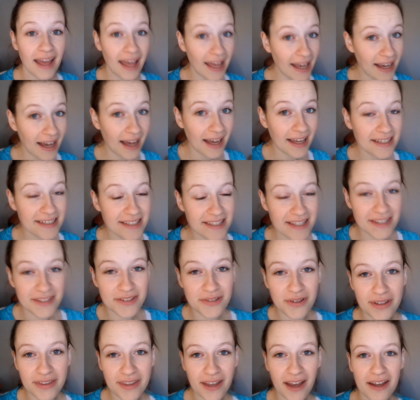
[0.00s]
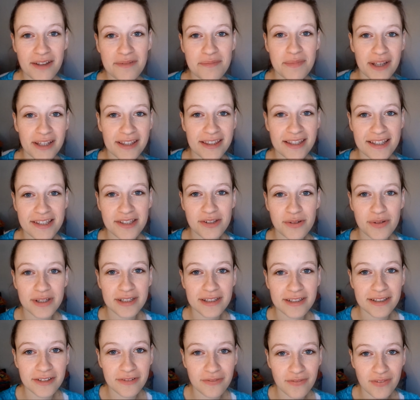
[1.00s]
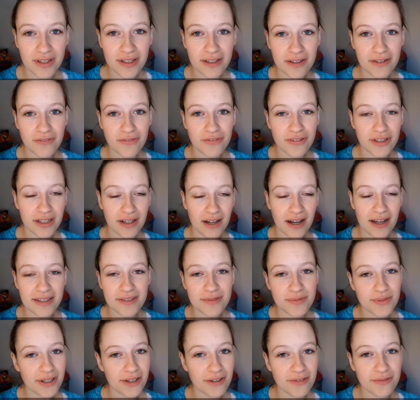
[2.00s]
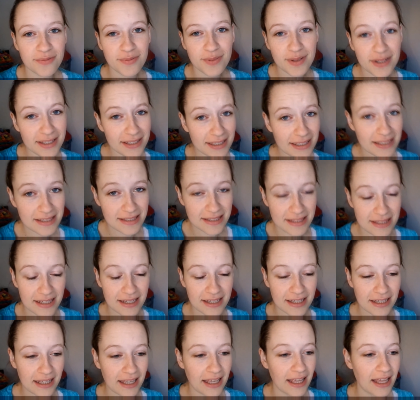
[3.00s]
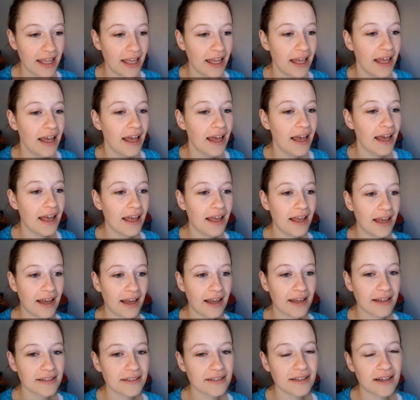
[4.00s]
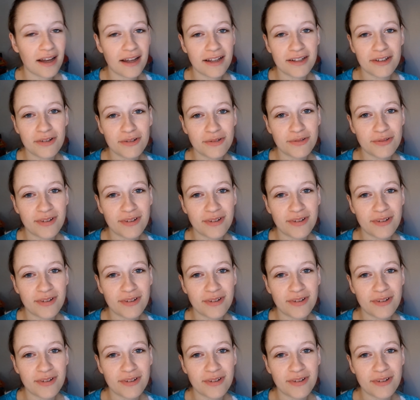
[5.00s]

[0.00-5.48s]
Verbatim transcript: guys, so I thought I'd make this quick little video for you guys. We are really sick and I don't